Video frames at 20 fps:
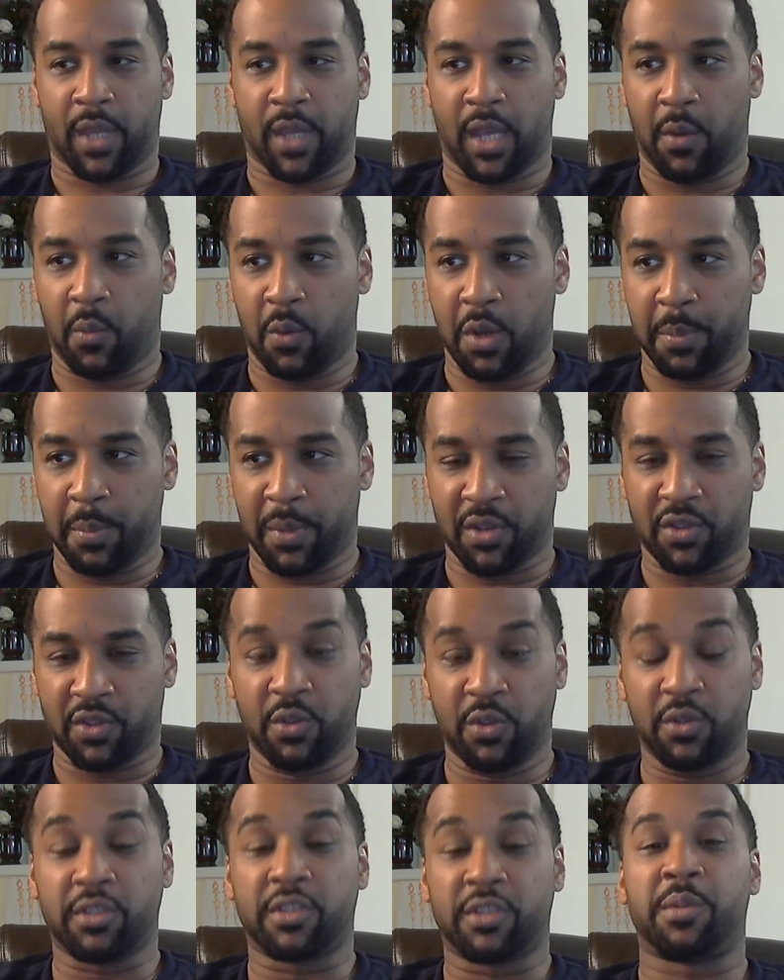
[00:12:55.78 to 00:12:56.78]
and we must
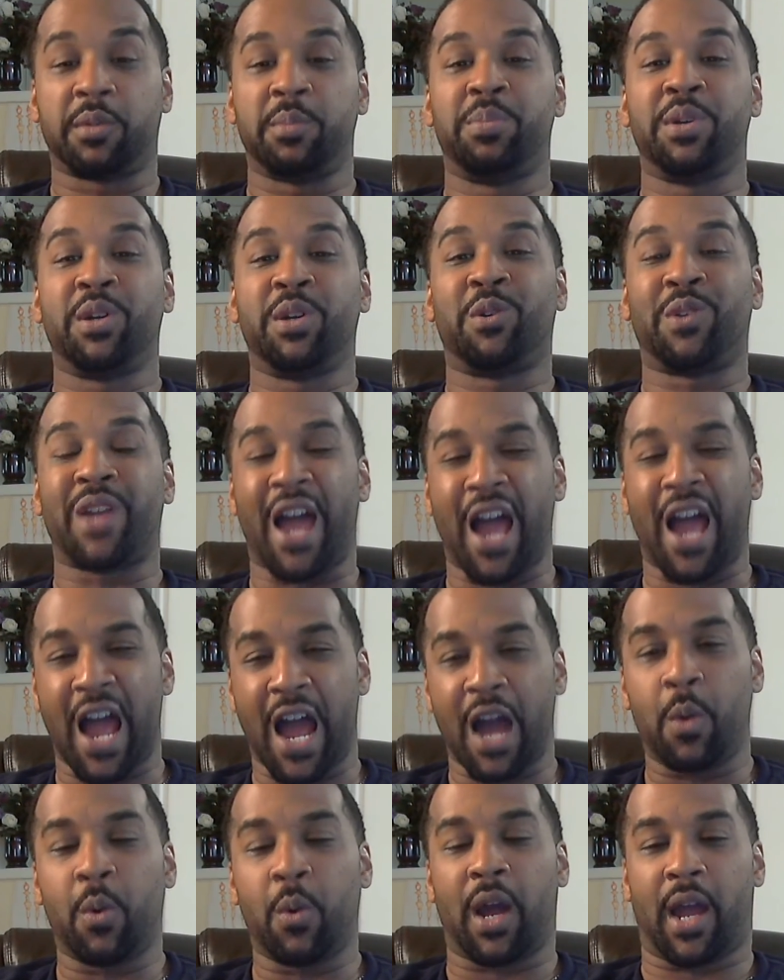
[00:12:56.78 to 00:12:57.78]
use it to build
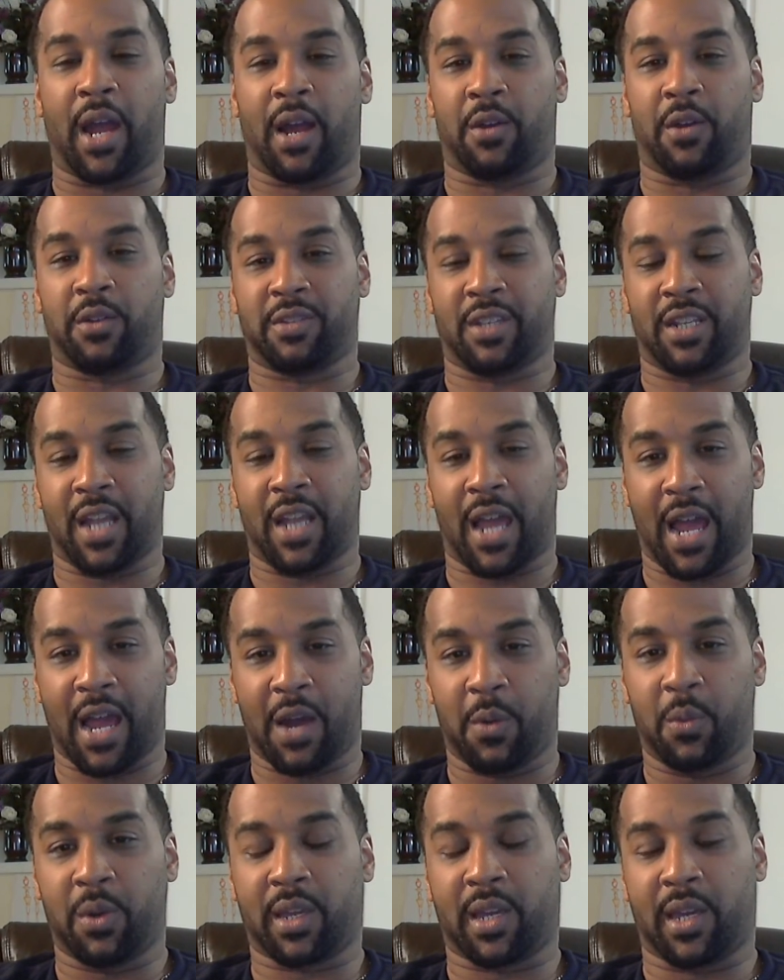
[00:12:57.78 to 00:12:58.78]
our house and
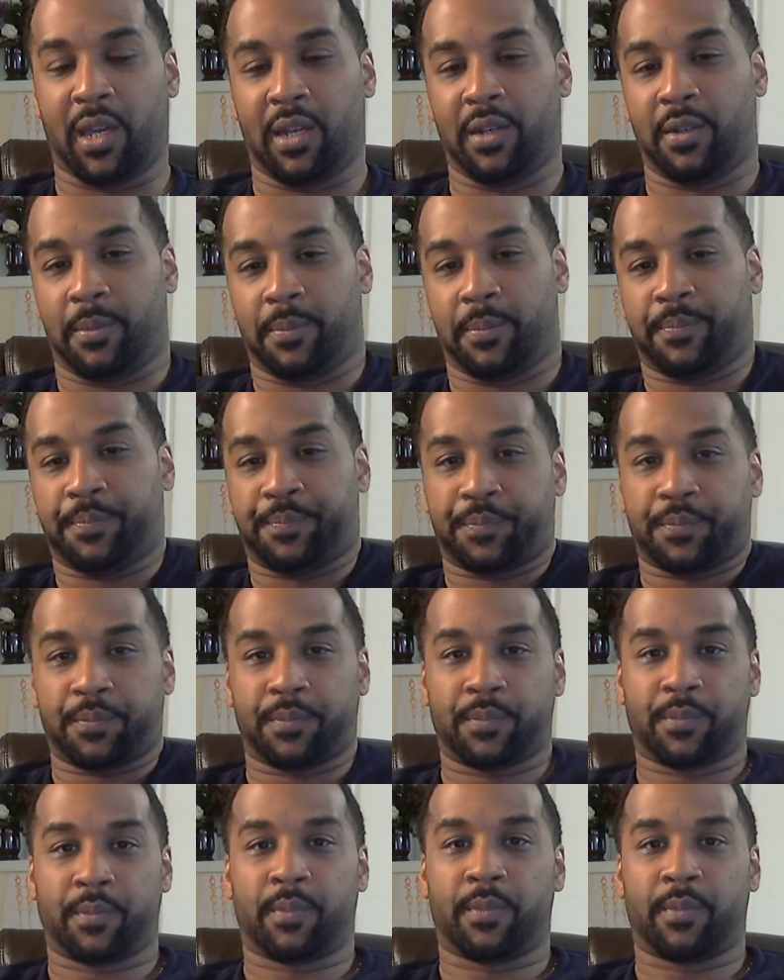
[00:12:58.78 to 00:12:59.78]
our kingdom.
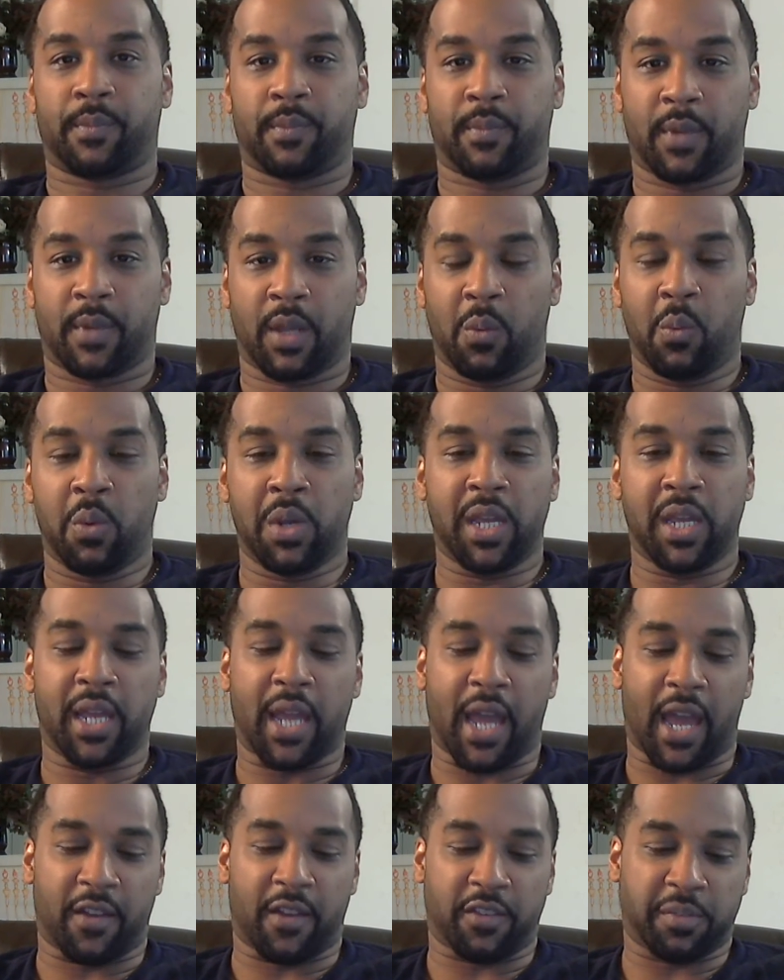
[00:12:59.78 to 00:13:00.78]
We
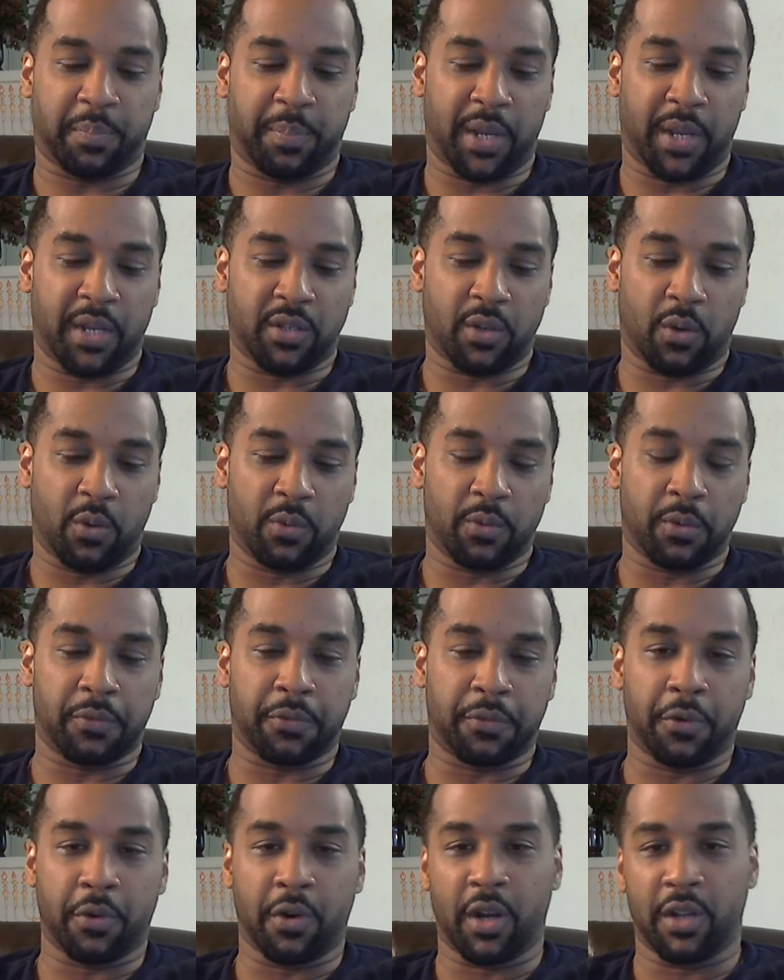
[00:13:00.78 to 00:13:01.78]
have spent over
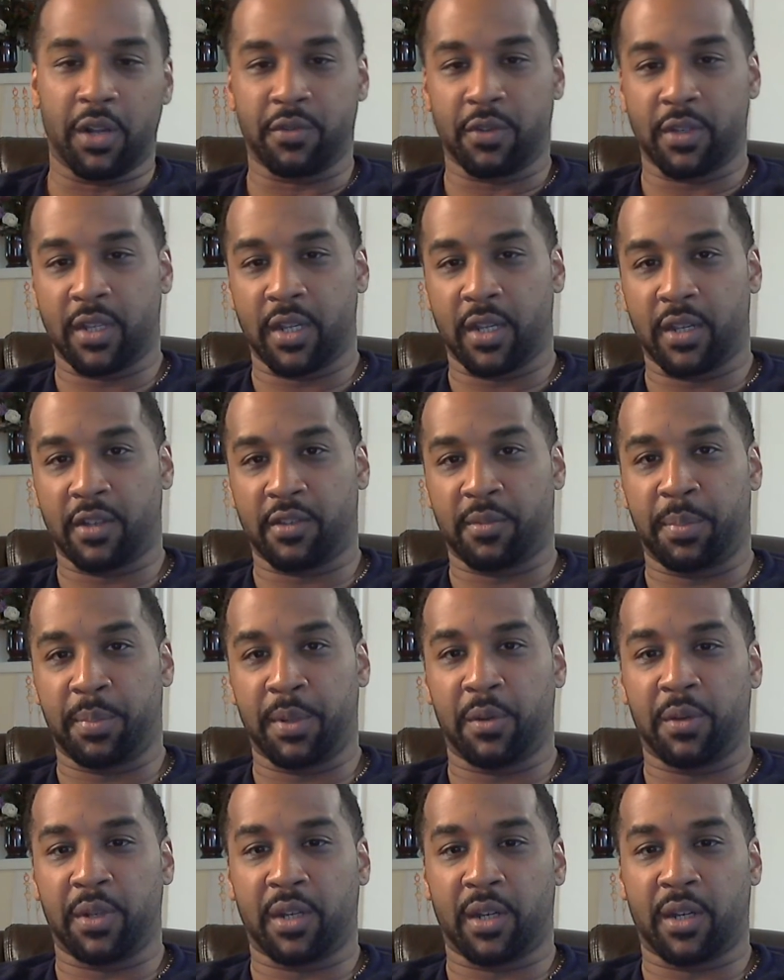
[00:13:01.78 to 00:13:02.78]
400 years
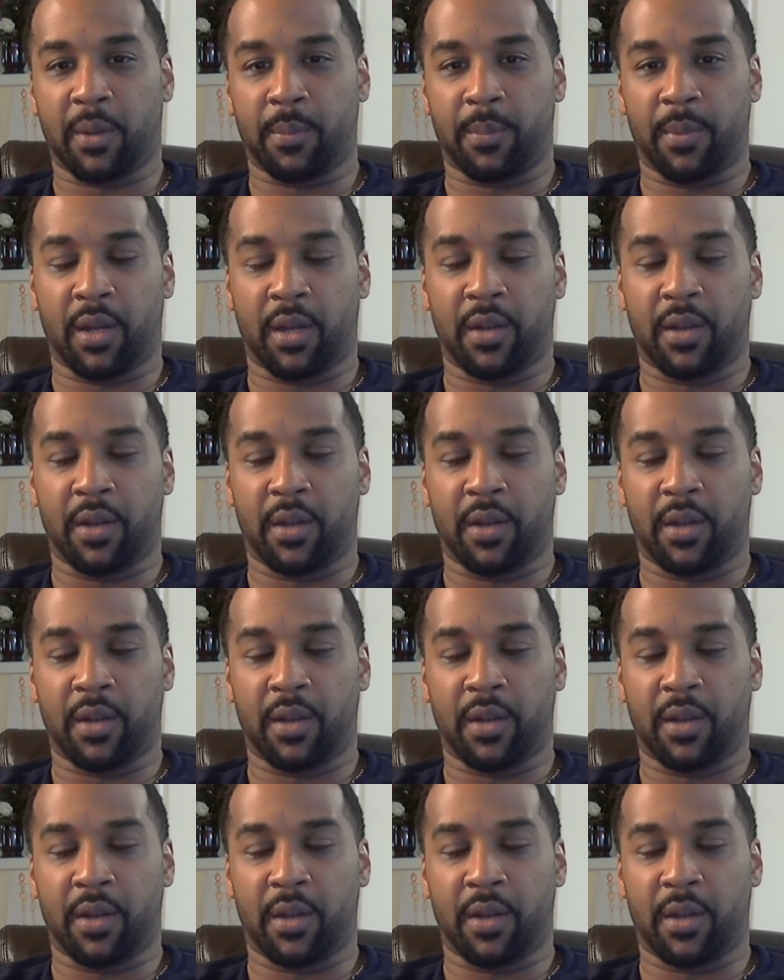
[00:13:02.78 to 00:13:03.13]
building up